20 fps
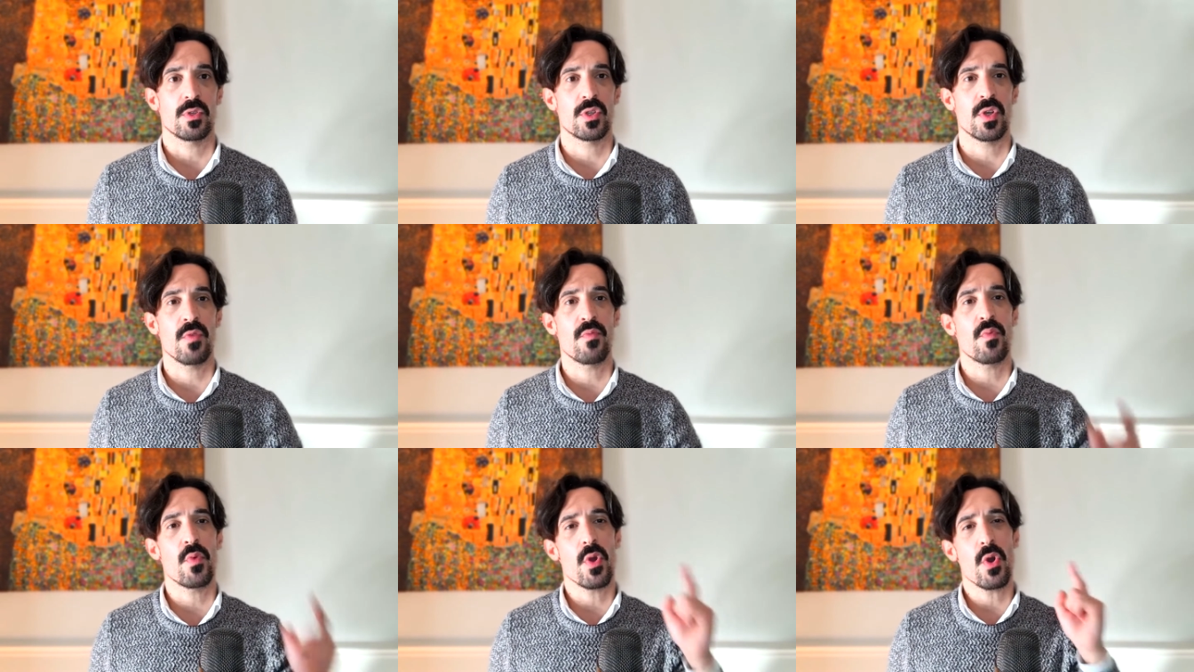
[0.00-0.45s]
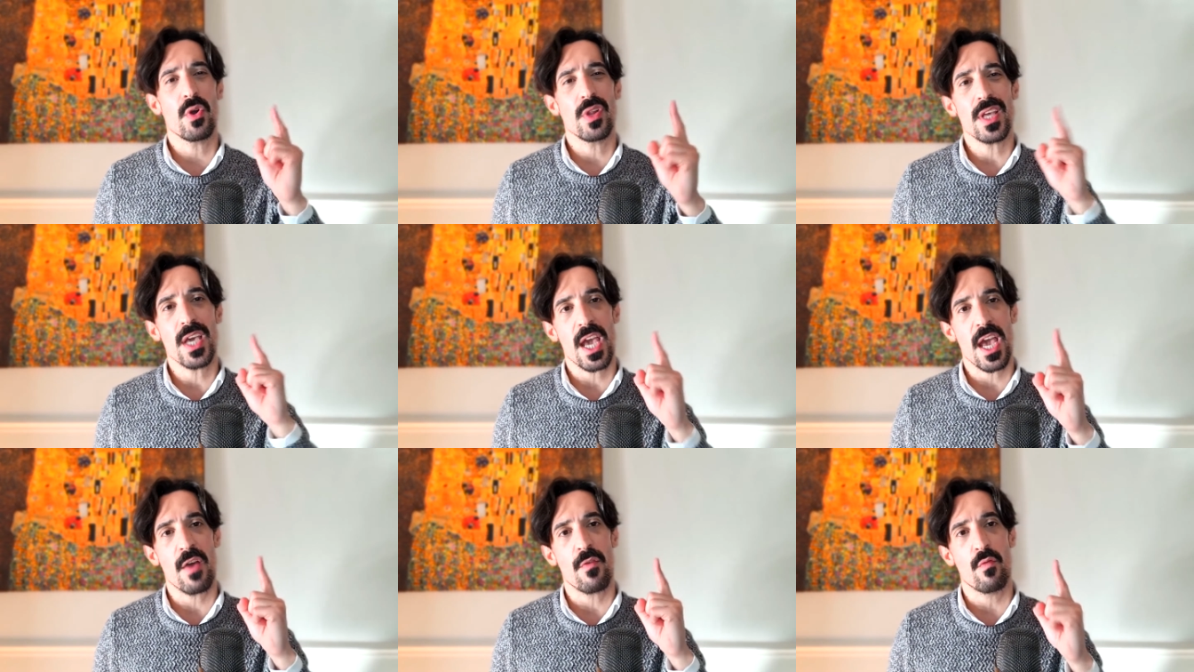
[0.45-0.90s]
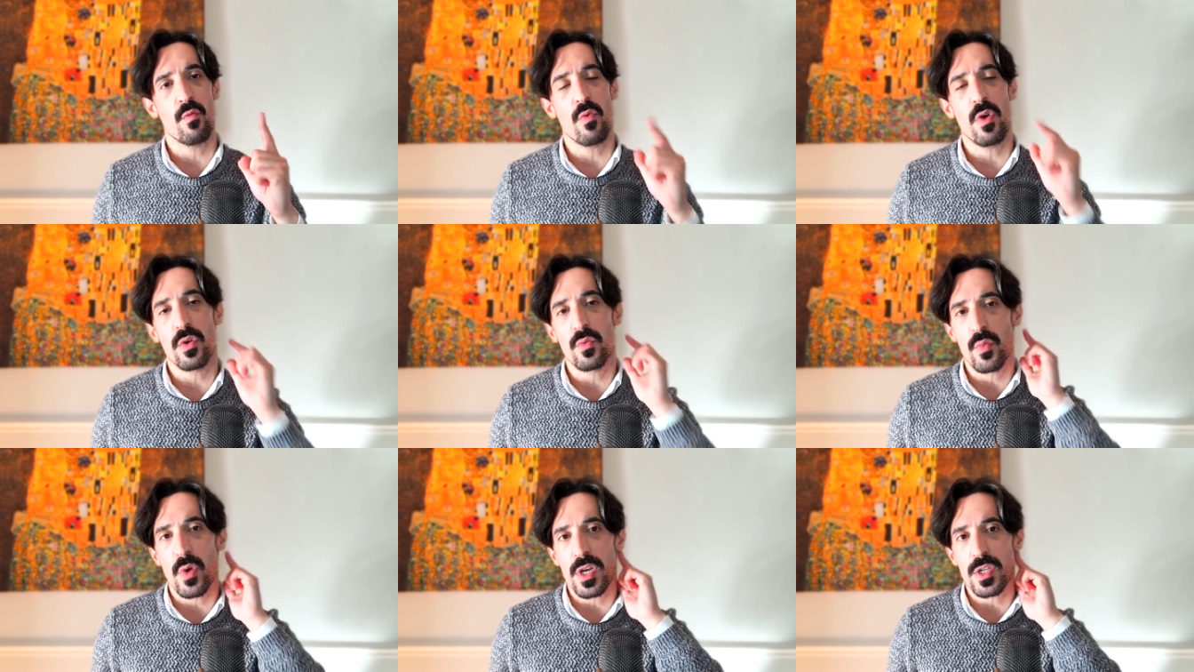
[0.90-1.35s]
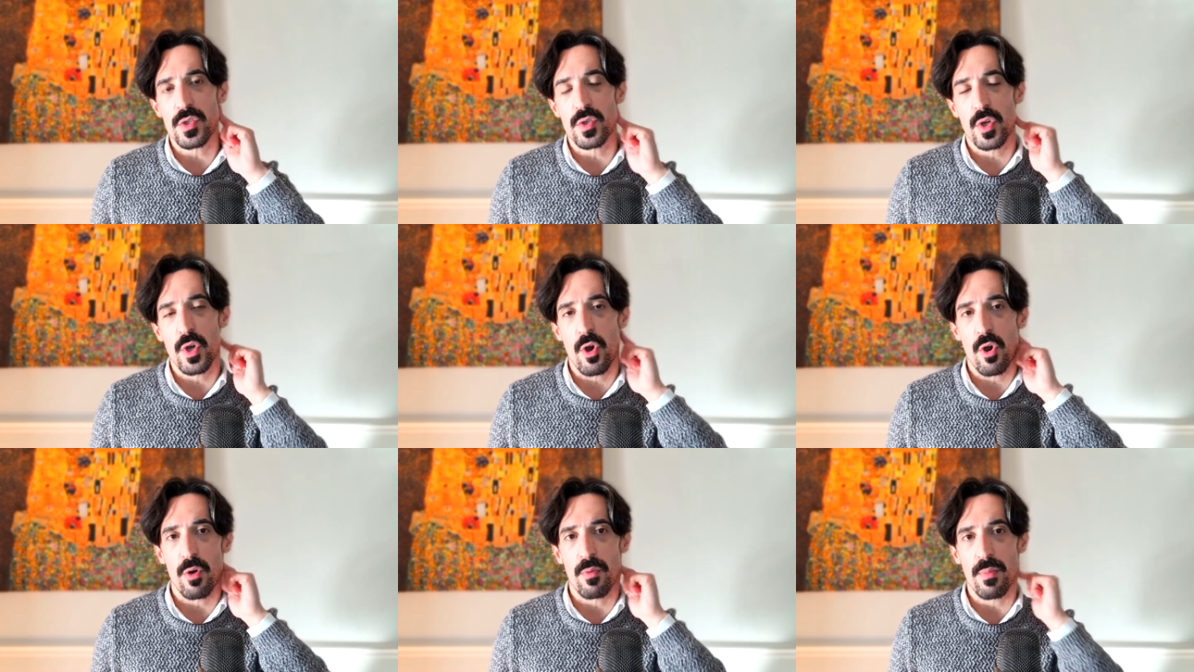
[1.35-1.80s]
So if we only have one way to
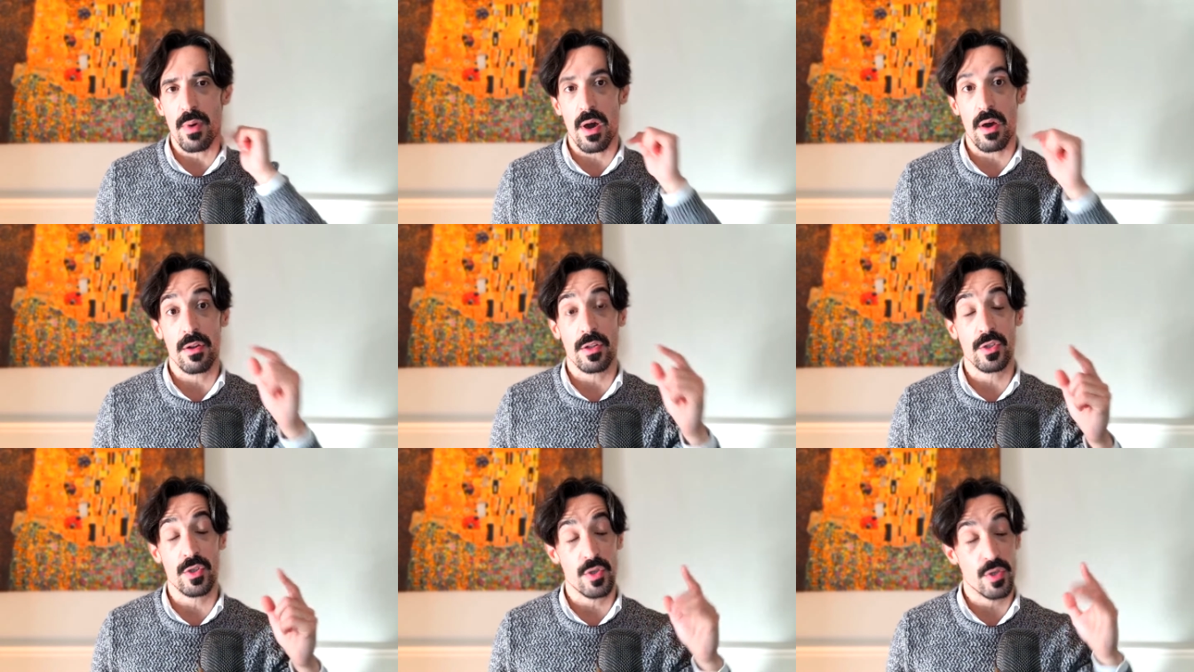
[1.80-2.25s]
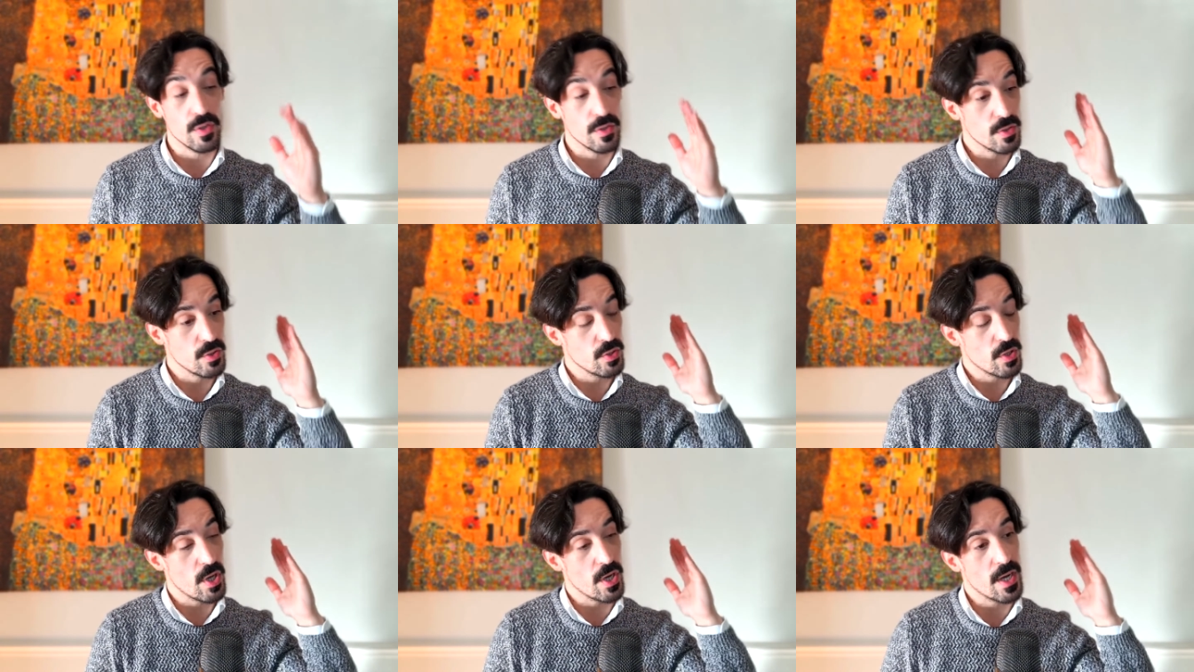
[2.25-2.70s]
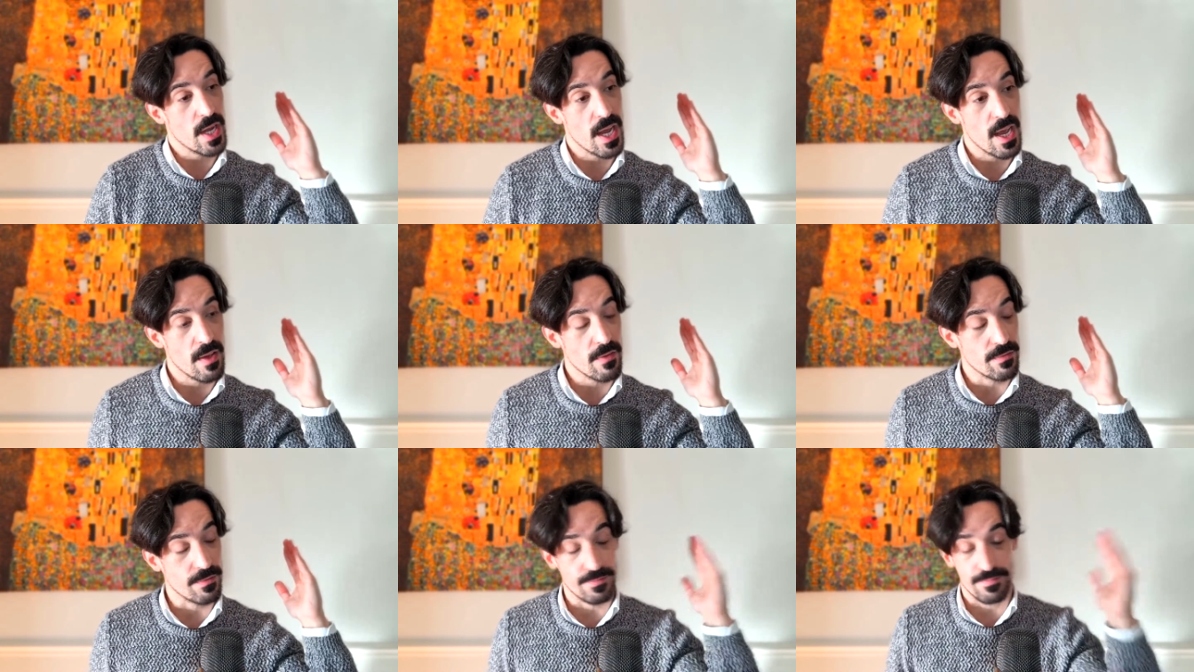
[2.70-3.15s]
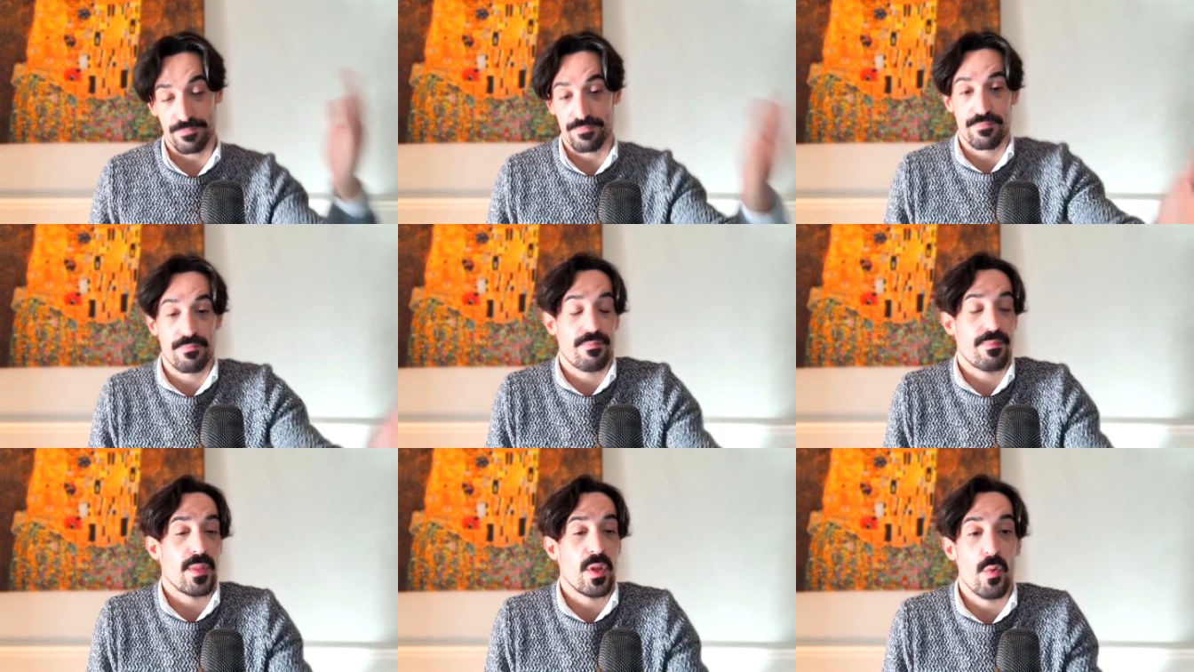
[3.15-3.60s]
go about it, you're going to have
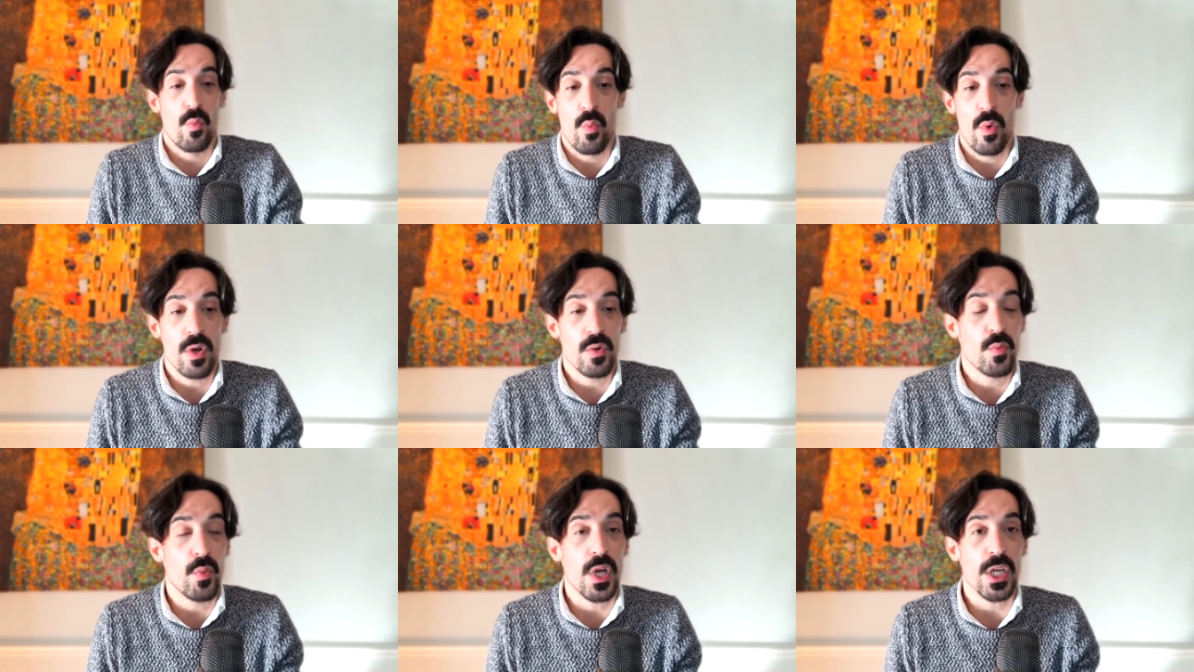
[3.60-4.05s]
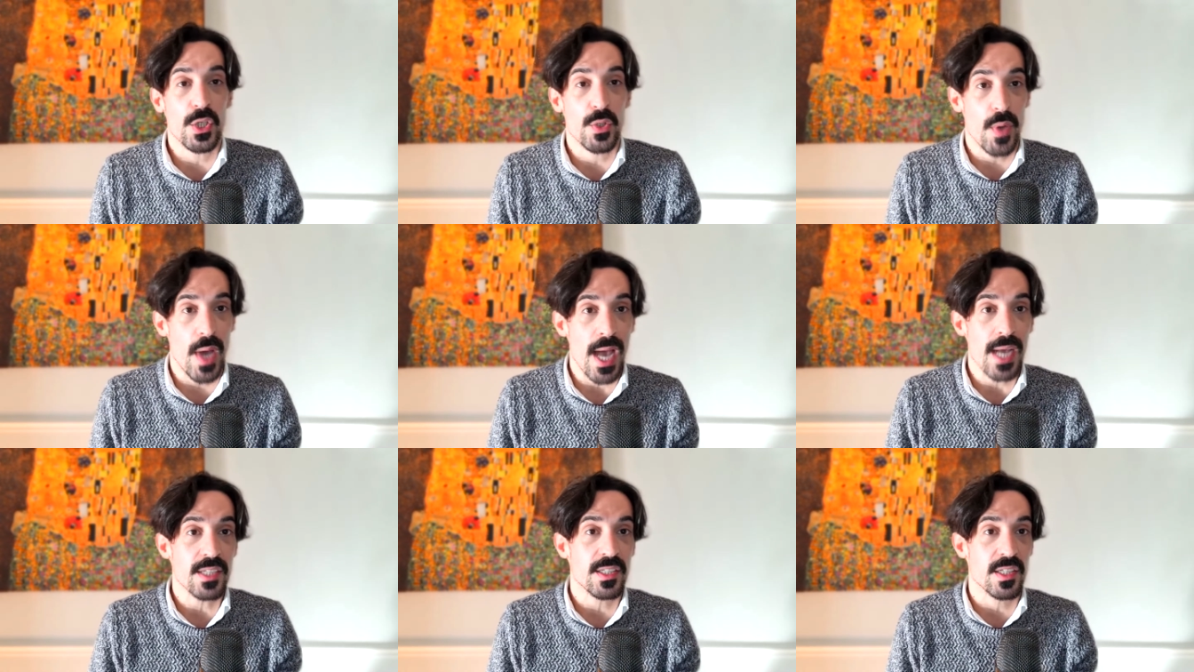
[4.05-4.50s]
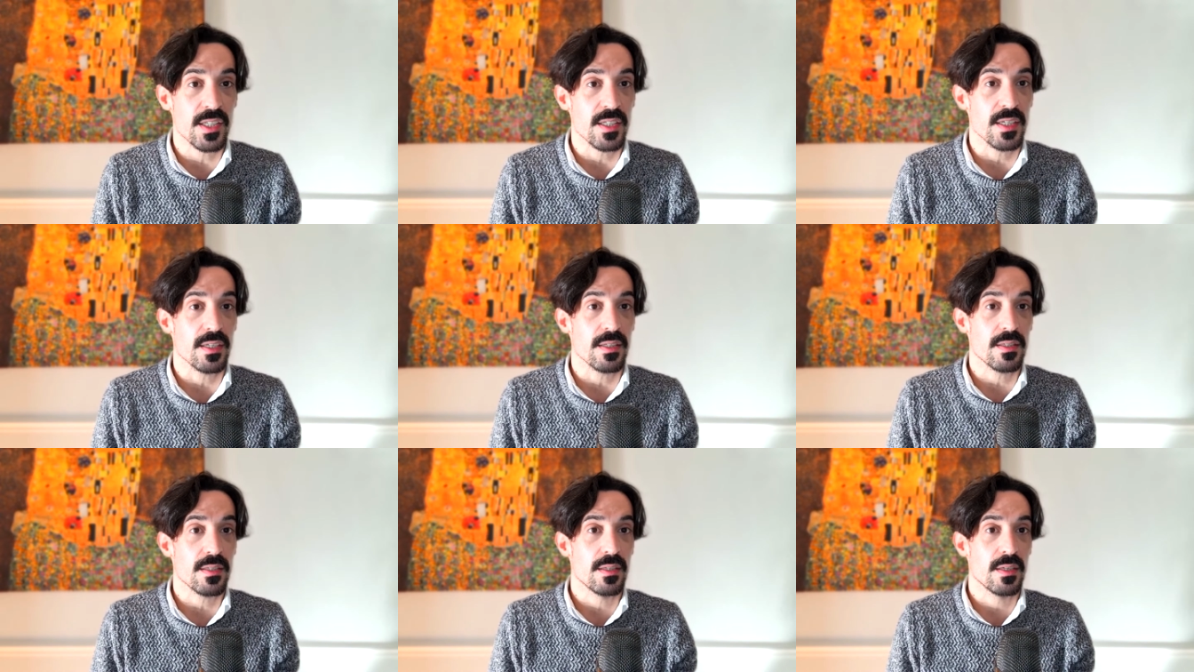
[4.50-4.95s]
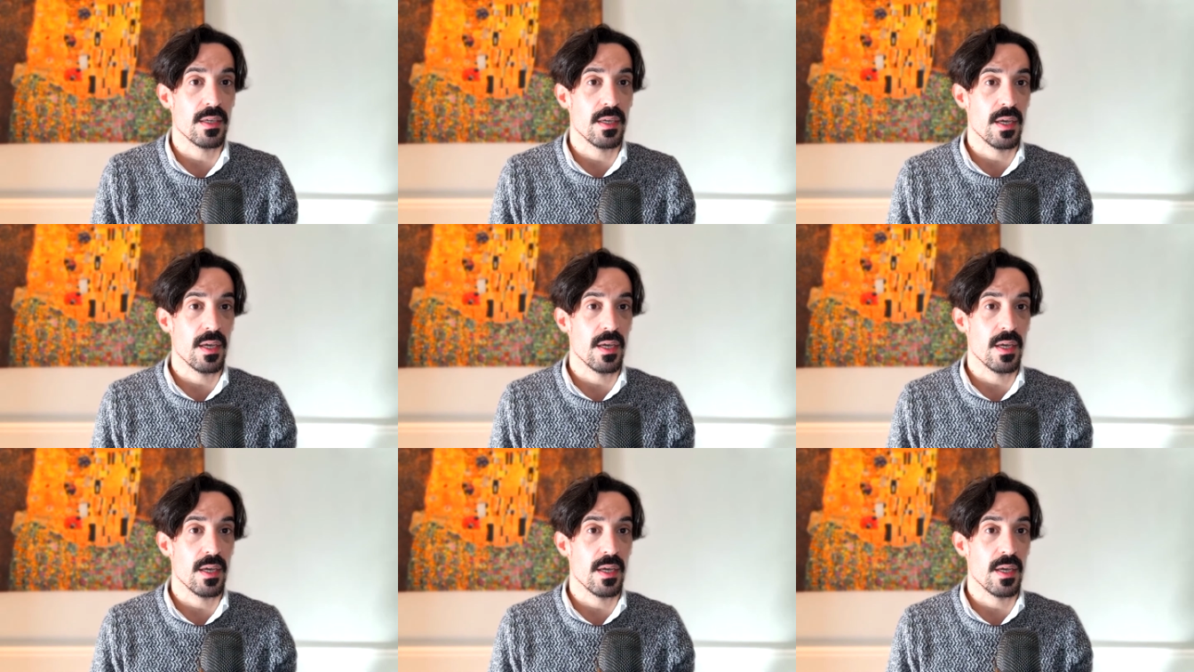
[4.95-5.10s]
one way to access it.